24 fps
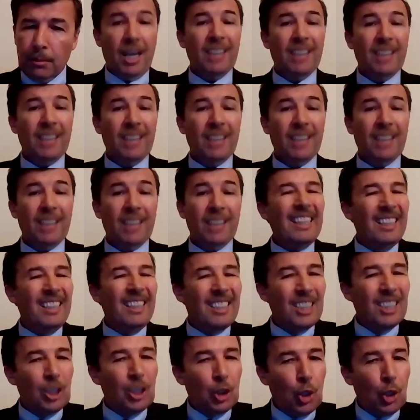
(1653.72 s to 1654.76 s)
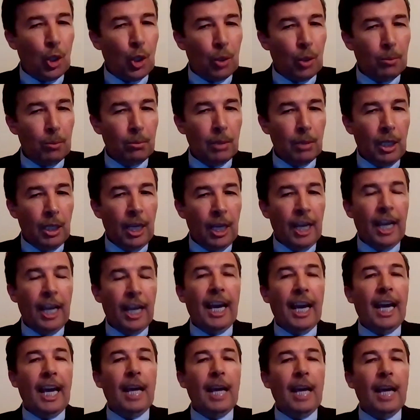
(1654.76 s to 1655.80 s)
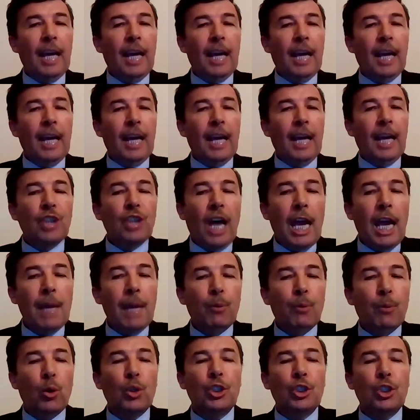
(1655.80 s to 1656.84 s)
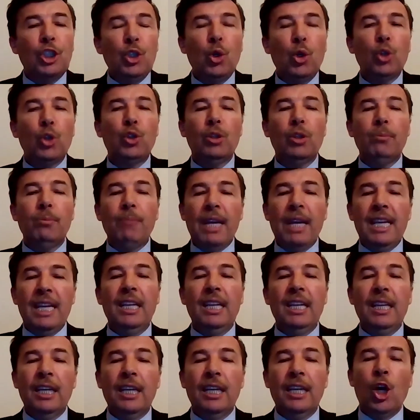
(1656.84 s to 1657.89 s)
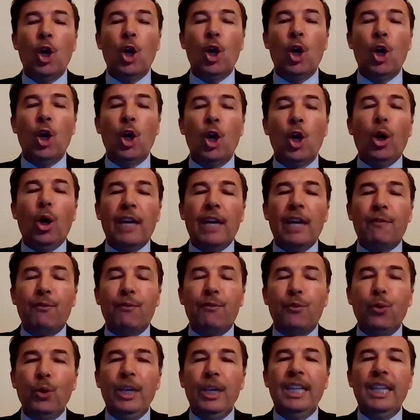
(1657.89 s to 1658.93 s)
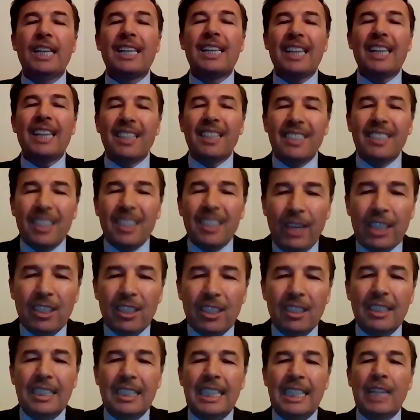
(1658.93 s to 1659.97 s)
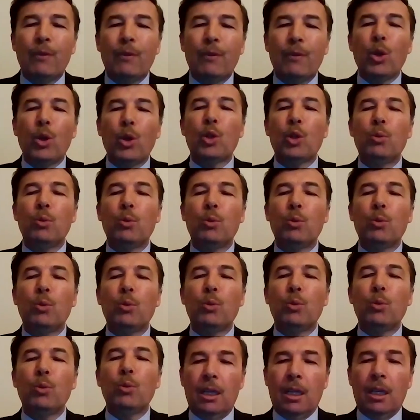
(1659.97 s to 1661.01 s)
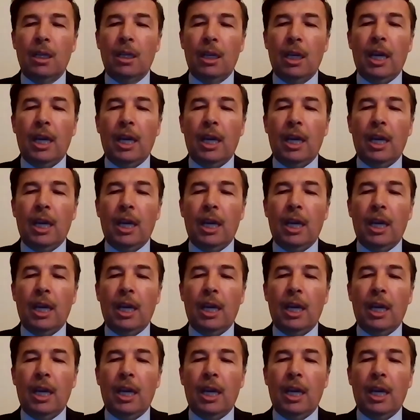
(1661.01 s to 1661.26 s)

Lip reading: a rather technical term, a prototype or denoting mainly or a fully cultivated, developed human being,